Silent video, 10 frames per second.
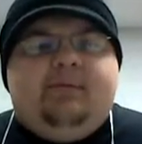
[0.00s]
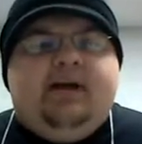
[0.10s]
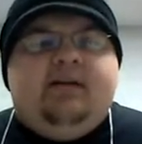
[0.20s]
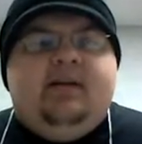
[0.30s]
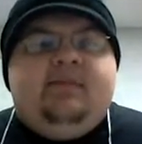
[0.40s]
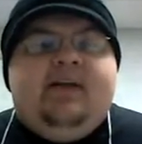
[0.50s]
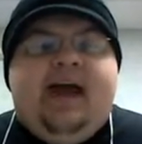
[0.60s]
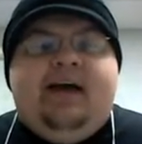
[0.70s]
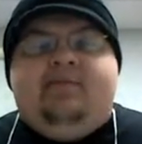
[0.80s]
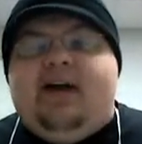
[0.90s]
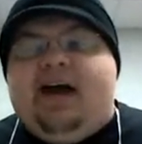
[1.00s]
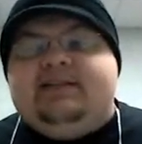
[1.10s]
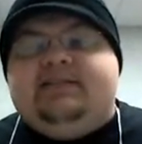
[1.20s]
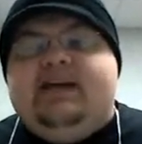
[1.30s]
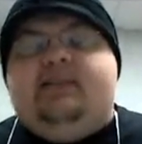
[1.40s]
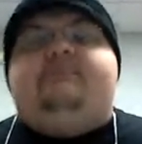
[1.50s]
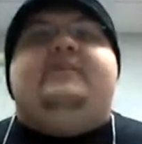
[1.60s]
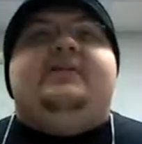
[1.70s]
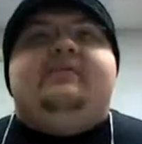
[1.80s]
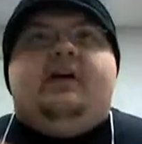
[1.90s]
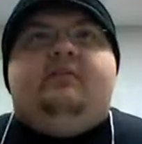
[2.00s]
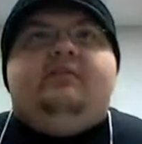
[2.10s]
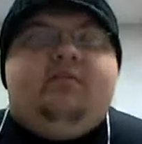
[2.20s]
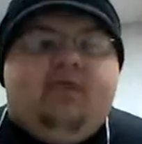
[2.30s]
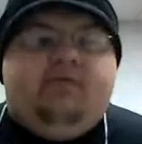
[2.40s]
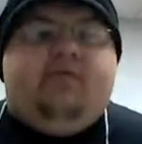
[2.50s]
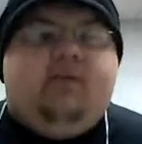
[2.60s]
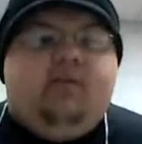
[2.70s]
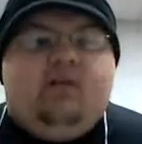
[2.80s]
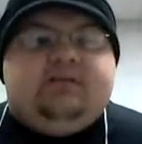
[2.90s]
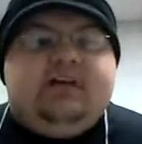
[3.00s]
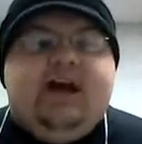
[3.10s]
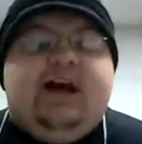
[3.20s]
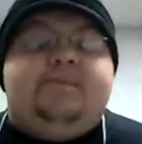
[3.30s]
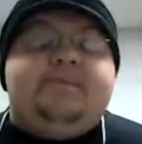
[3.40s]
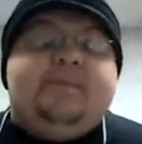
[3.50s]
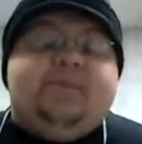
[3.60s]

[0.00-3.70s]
I mean, they have guys that have been there for a long time,